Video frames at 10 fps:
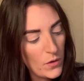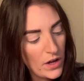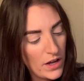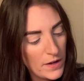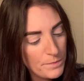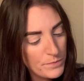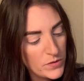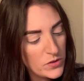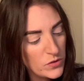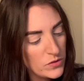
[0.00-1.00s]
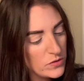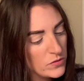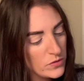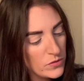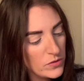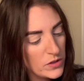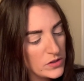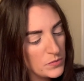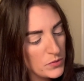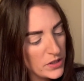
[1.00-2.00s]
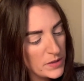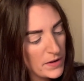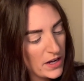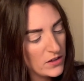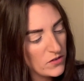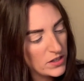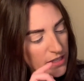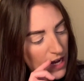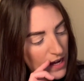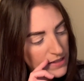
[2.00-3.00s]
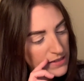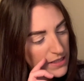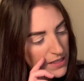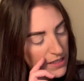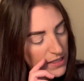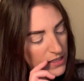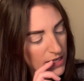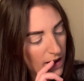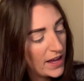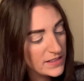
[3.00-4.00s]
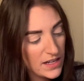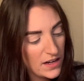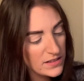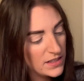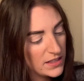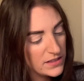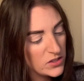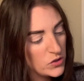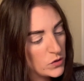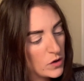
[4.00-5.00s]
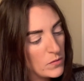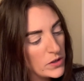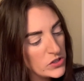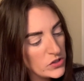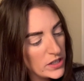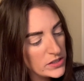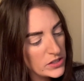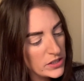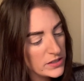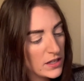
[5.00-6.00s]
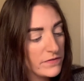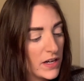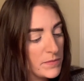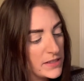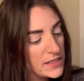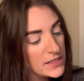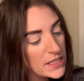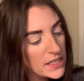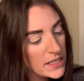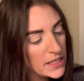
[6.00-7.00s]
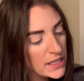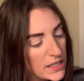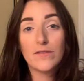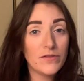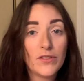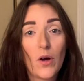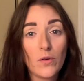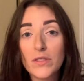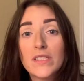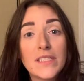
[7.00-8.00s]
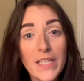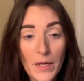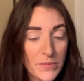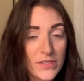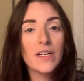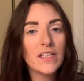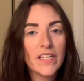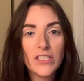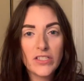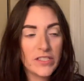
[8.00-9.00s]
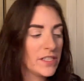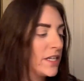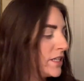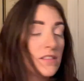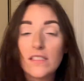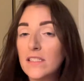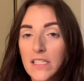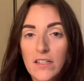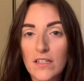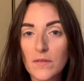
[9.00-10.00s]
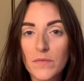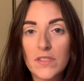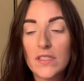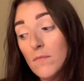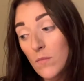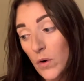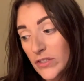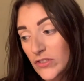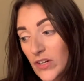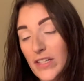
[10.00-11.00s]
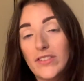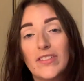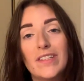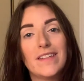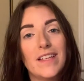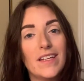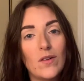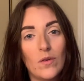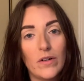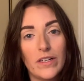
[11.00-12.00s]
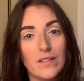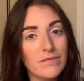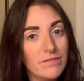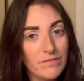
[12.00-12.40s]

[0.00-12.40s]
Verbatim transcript: Okay. So Supreme Hyaluronic Acid antioxidant Duo Moisturizer. It's got vitamin C. So steps, clean your skin, serums, moisturizer, then oil.